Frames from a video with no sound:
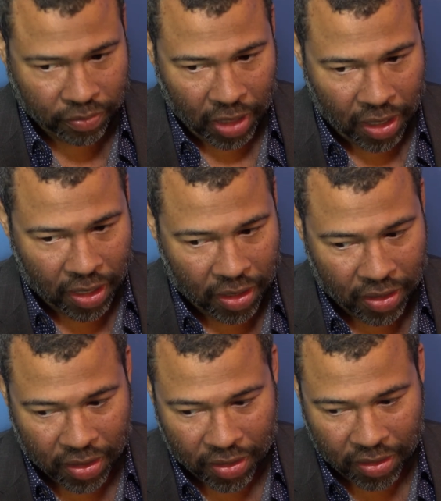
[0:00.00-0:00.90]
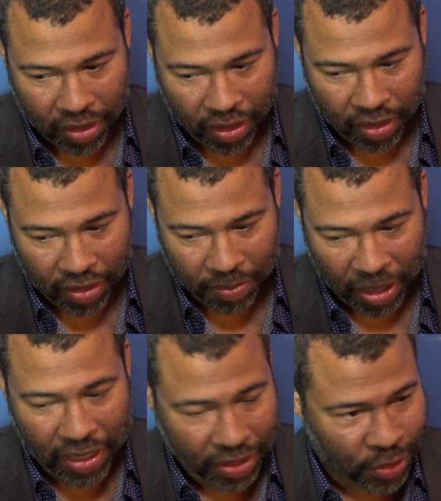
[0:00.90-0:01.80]
Uh, uh,
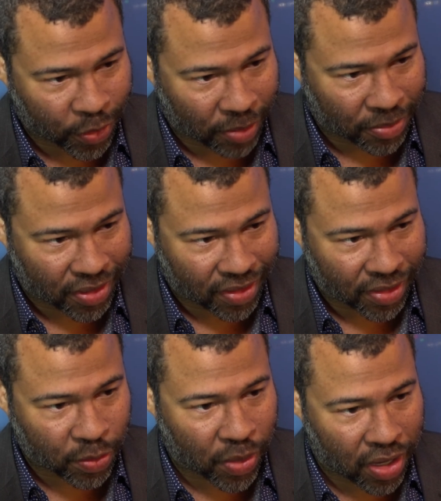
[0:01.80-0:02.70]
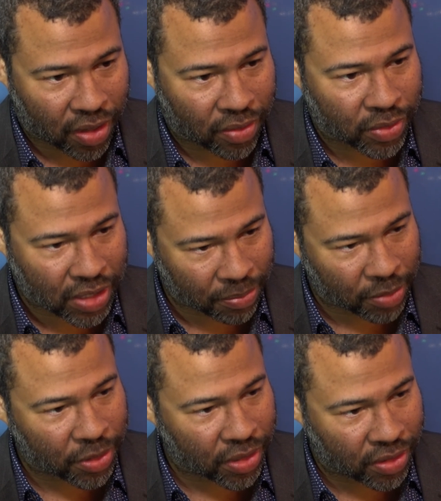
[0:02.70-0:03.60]
my next script as well, which I'm
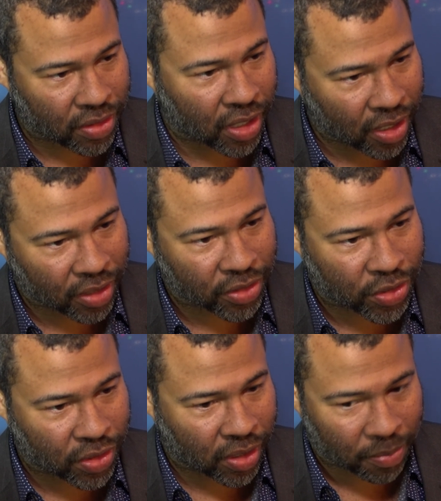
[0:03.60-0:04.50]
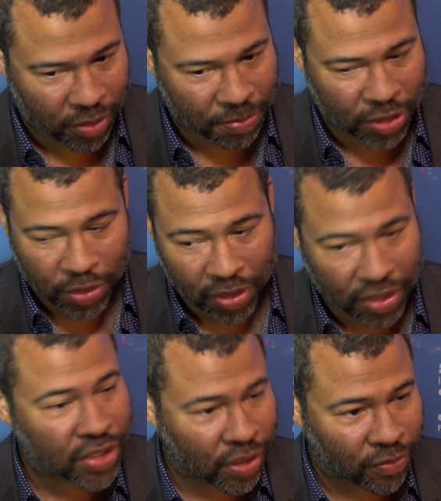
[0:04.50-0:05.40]
going to be uh, sh um, be
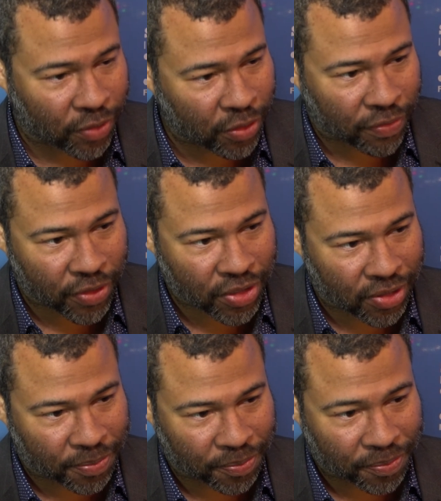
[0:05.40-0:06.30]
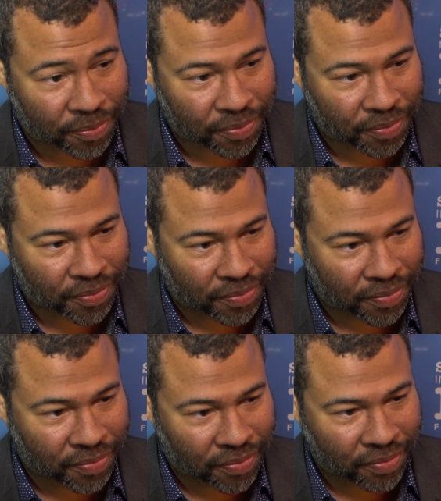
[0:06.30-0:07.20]
shooting this year for Universal. Well, we
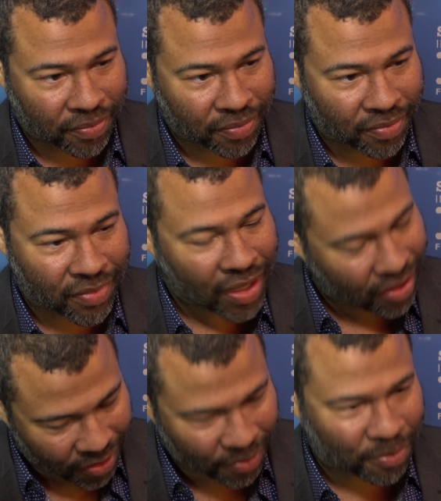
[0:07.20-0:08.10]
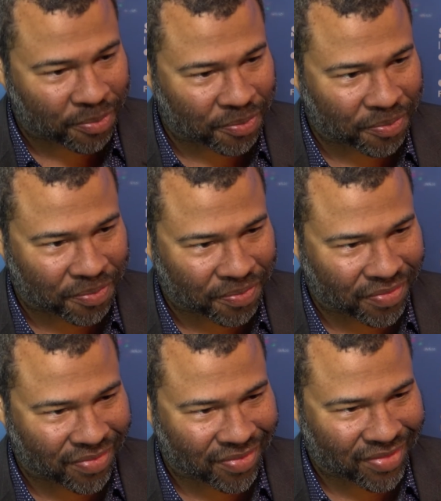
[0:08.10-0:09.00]
can't wait. Thank you.
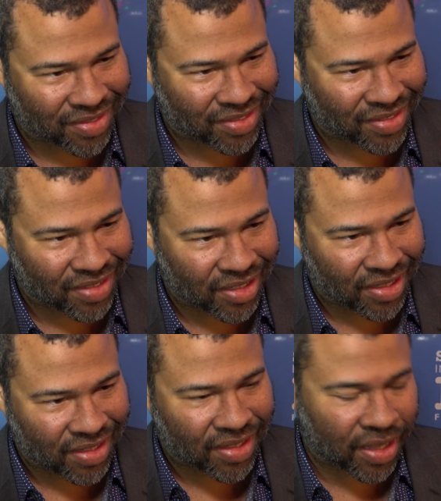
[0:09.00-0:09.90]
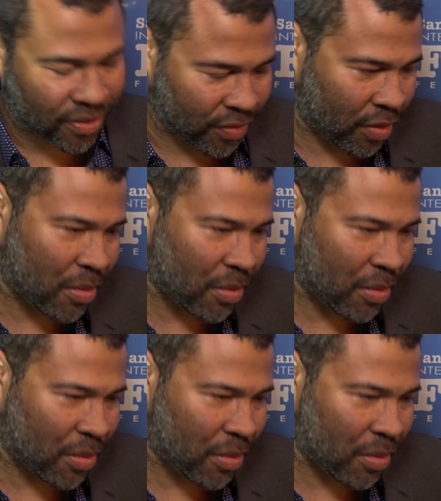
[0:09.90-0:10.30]
Congratulations on this evening. Thank you very